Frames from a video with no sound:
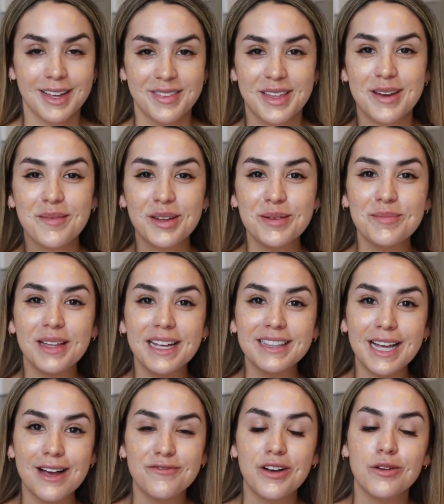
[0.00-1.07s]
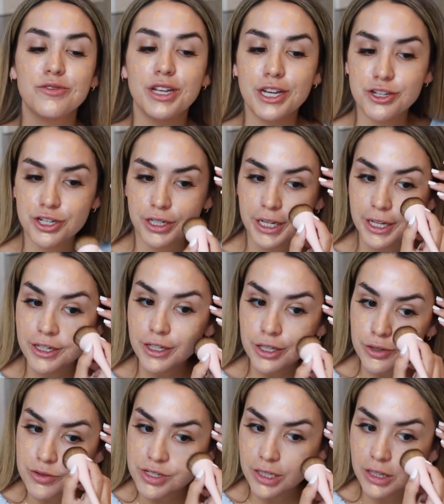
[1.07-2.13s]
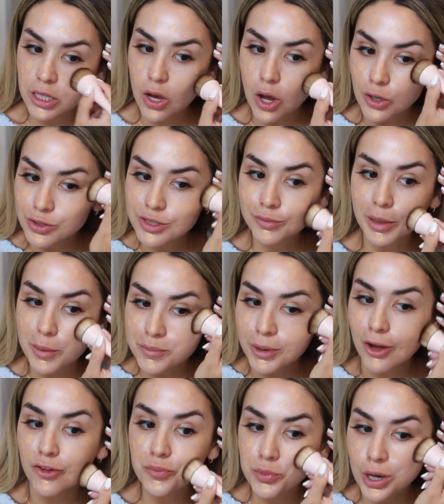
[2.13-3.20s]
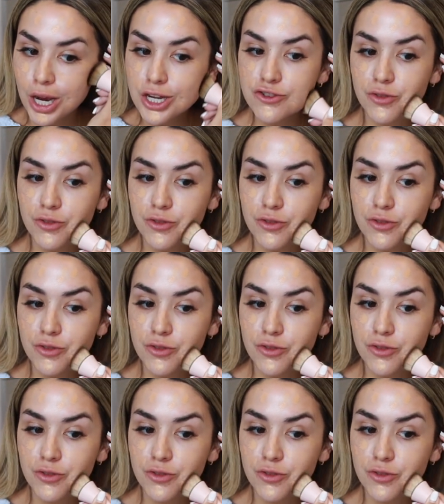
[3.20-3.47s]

Then I'm going to blend that foundation in using the Ultimate Buff brush